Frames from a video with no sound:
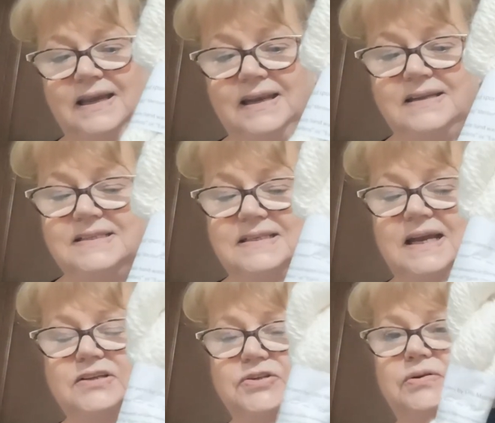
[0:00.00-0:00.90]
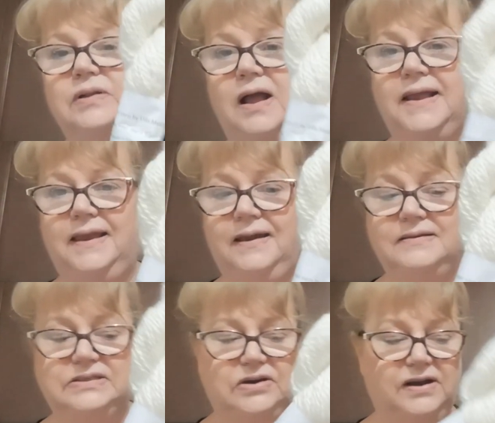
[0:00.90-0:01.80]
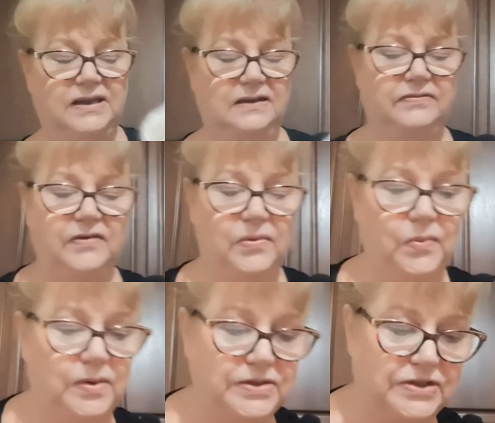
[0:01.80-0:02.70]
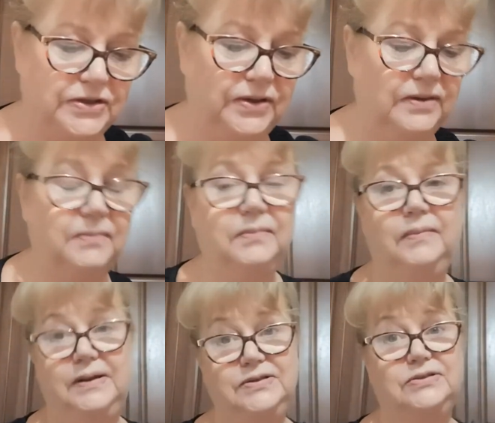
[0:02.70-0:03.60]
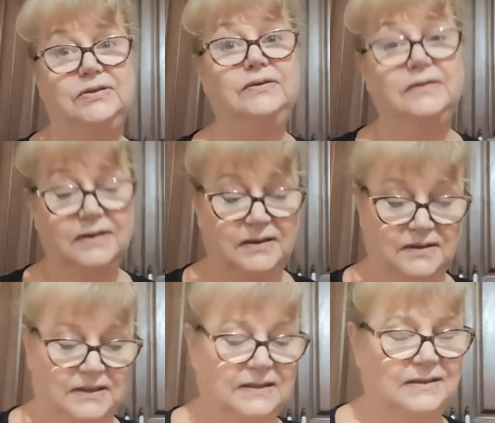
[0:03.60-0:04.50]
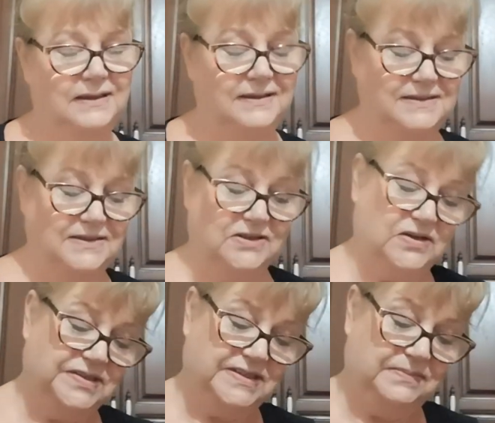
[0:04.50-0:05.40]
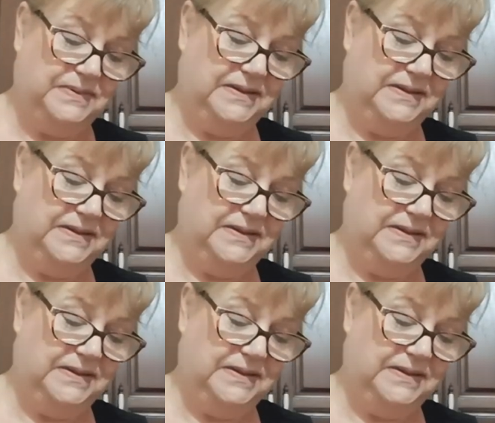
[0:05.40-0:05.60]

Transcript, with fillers: It is natural. I can dye it if I want to. Mind you, it did cost a